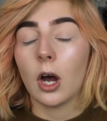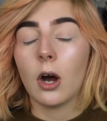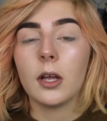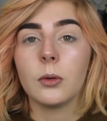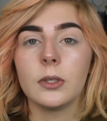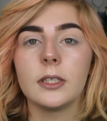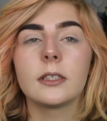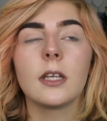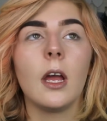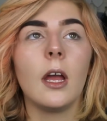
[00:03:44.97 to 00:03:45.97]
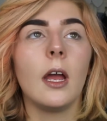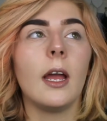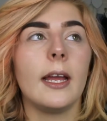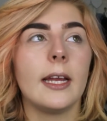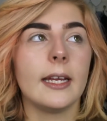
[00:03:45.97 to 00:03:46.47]
I was
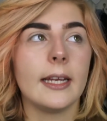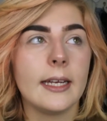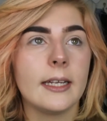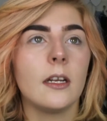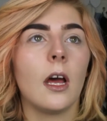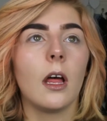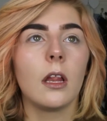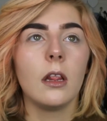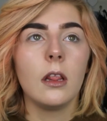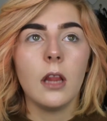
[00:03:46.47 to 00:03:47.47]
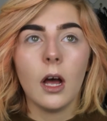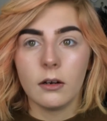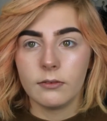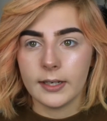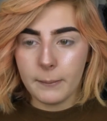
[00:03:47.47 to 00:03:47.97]
in love.